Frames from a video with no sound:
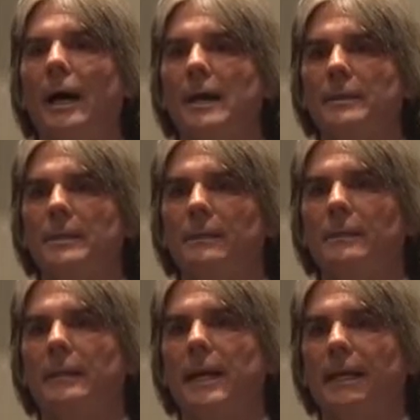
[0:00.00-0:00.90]
I think
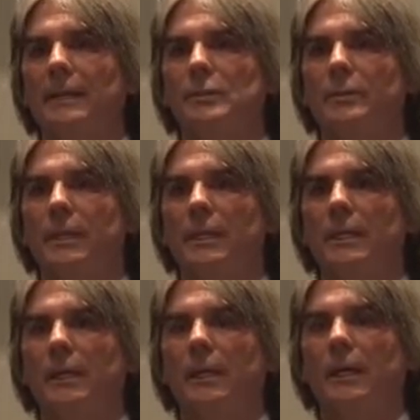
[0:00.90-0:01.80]
that gets
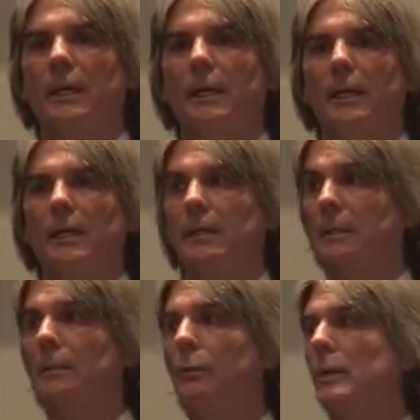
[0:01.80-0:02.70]
tricky.
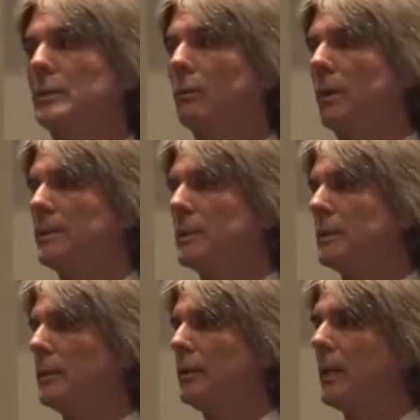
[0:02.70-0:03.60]
The question was,
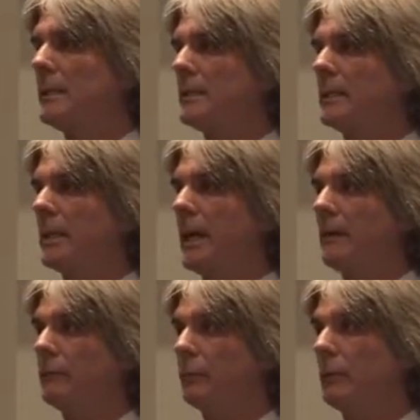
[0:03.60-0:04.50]
is it a good idea to
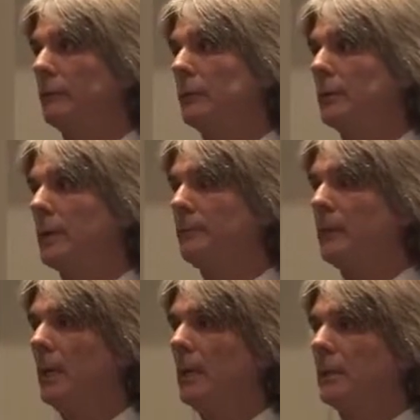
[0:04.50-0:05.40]
have one of your
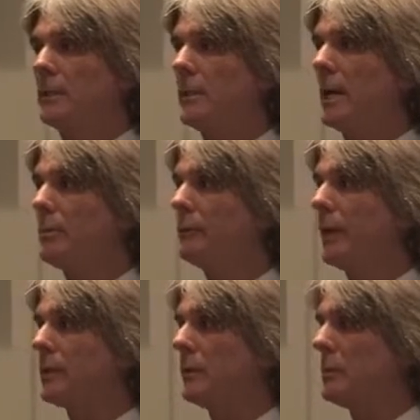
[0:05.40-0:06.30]
design
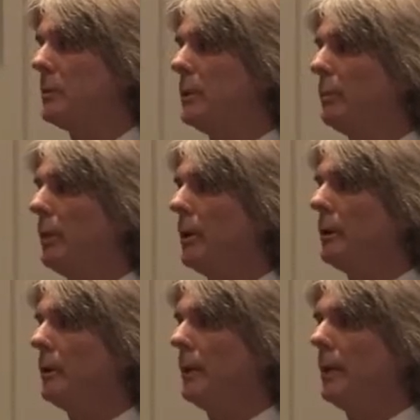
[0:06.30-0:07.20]
professionals be your
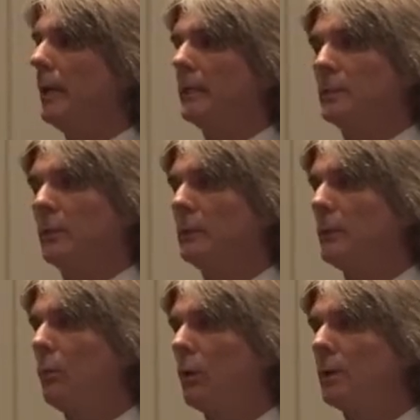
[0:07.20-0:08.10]
partner? It
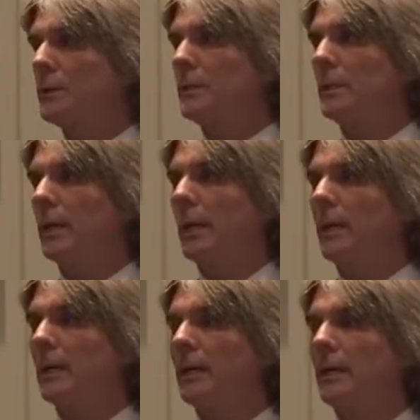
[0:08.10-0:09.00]
certainly works,
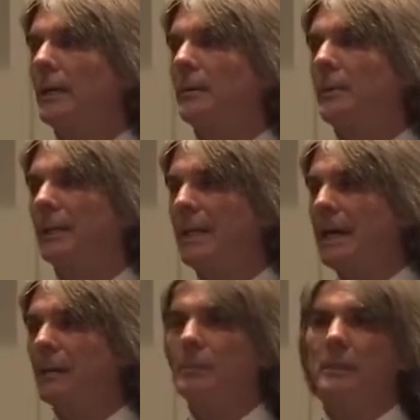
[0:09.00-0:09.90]
but
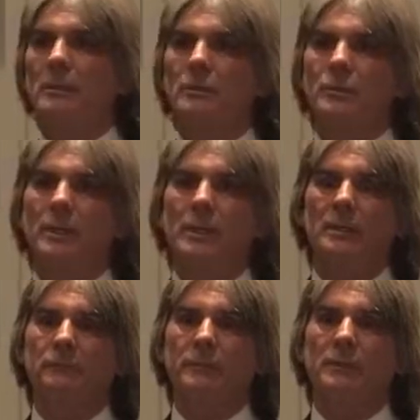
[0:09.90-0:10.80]
that can be a little tricky.